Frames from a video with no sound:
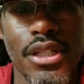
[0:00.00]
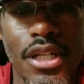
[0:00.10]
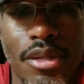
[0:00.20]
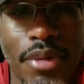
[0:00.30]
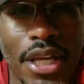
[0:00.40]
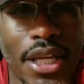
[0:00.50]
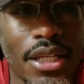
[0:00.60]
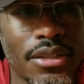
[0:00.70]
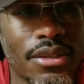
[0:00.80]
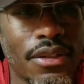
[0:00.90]
gun in my
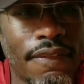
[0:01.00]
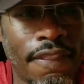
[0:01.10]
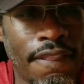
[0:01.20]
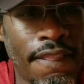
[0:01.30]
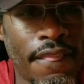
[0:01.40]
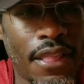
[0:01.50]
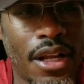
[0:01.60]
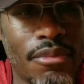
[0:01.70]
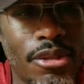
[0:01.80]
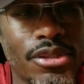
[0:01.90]
hand. So
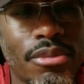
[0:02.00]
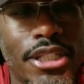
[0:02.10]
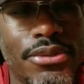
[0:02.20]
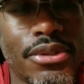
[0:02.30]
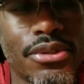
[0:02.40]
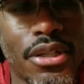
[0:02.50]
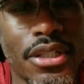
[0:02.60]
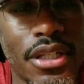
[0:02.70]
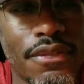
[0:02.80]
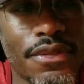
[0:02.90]
uh, most of my drills are
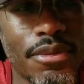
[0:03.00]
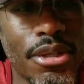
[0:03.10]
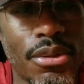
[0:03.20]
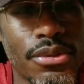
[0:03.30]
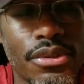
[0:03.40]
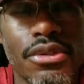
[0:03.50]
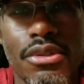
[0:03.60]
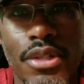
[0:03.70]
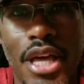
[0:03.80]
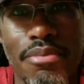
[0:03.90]
done from the holster,
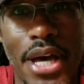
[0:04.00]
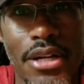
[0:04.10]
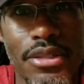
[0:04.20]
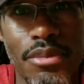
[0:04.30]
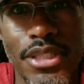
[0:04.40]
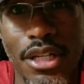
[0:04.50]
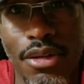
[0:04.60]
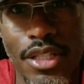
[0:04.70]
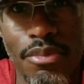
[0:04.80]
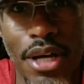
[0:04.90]
so that matters. That means I don't
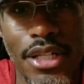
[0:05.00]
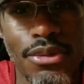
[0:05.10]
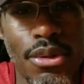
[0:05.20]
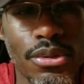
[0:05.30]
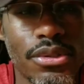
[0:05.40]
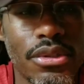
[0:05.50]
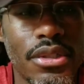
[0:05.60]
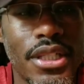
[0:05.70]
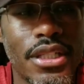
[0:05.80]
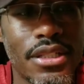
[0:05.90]
have to buy a new holster.
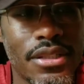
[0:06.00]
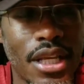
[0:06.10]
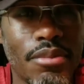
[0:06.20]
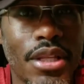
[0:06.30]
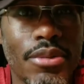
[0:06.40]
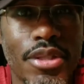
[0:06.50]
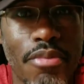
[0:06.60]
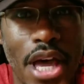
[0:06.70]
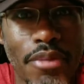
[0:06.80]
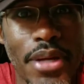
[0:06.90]
And then the same thing with the
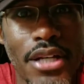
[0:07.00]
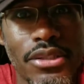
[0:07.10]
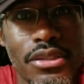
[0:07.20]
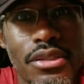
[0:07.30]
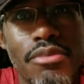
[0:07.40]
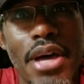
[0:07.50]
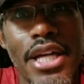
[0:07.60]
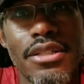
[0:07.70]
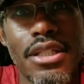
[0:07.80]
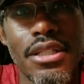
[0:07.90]
mag pouches, the
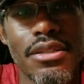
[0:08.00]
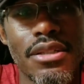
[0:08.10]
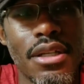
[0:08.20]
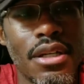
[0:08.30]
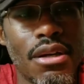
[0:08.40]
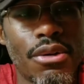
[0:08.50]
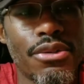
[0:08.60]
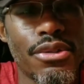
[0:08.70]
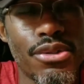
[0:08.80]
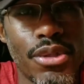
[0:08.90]
magazines, although
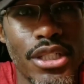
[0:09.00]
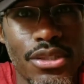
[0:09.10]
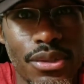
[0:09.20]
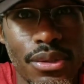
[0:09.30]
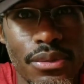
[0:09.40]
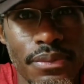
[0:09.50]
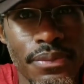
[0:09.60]
they're 22,